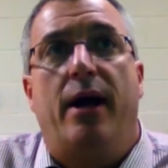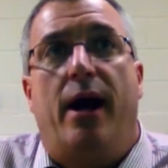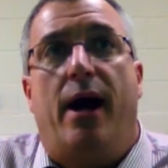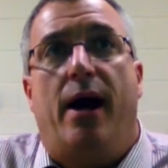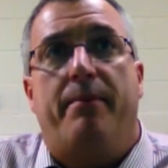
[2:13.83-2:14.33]

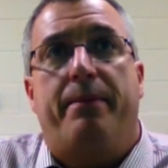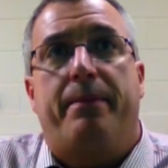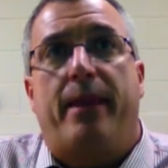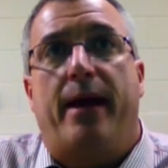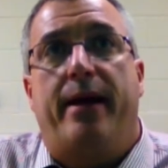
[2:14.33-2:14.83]

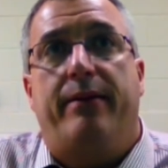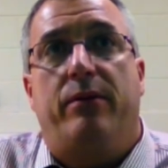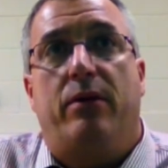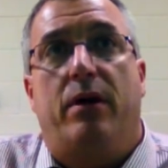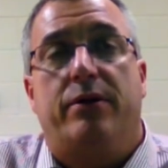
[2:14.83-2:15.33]
And
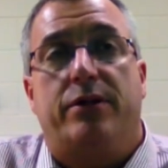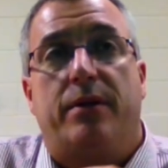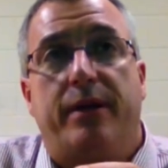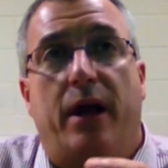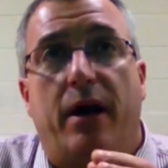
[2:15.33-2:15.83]
some
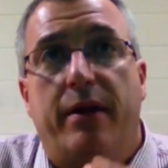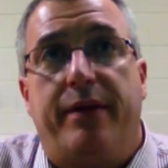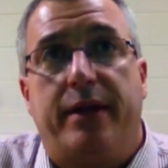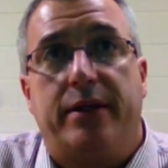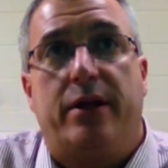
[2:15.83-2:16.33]
of the other
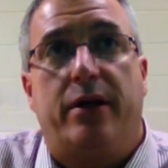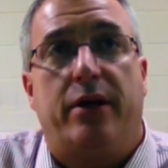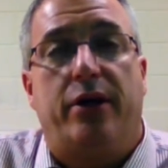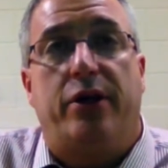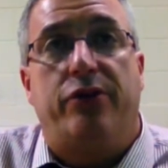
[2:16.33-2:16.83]
things that are
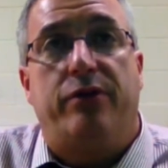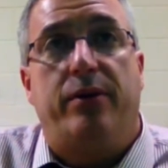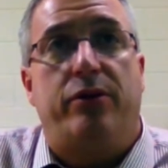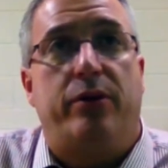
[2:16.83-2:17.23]
going to contribute to